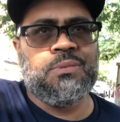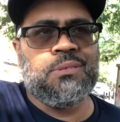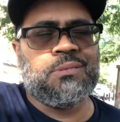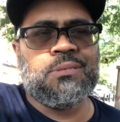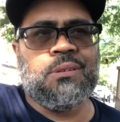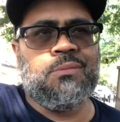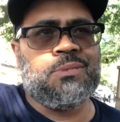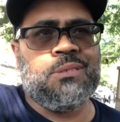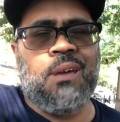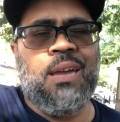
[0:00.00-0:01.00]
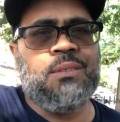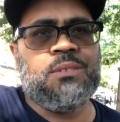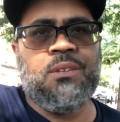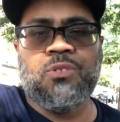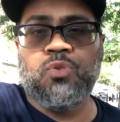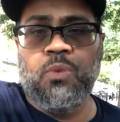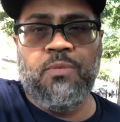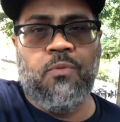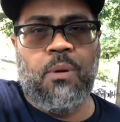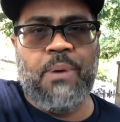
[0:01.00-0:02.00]
It was either 18 or
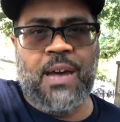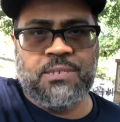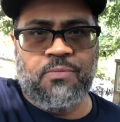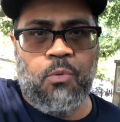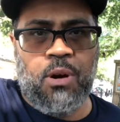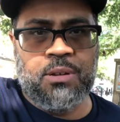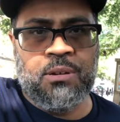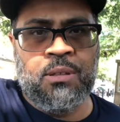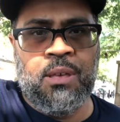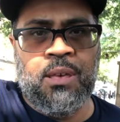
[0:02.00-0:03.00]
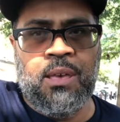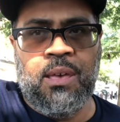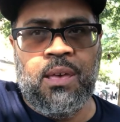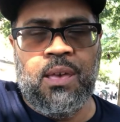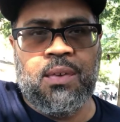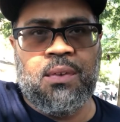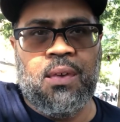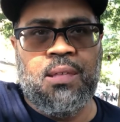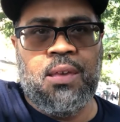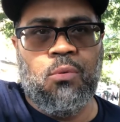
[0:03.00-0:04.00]
24 packs of water,
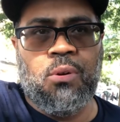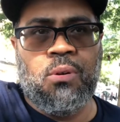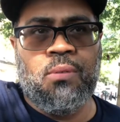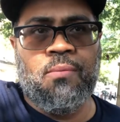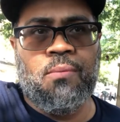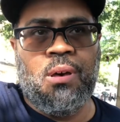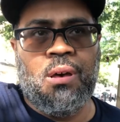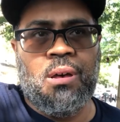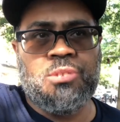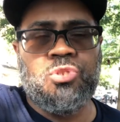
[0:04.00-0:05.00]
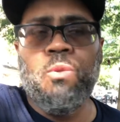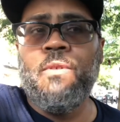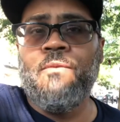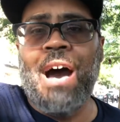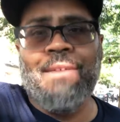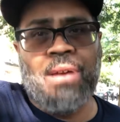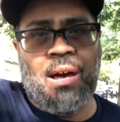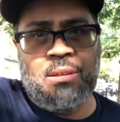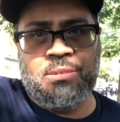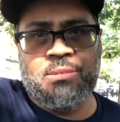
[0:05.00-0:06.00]
and they were 2 for
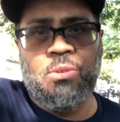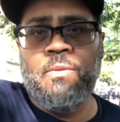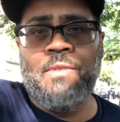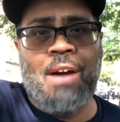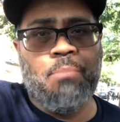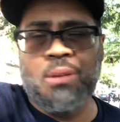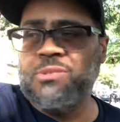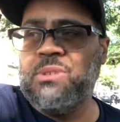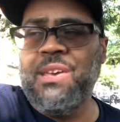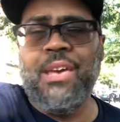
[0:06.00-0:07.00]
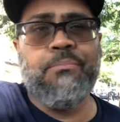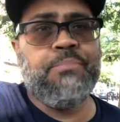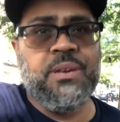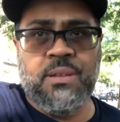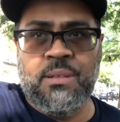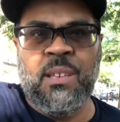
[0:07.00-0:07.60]
$5, 2 for $5. You can't beat it.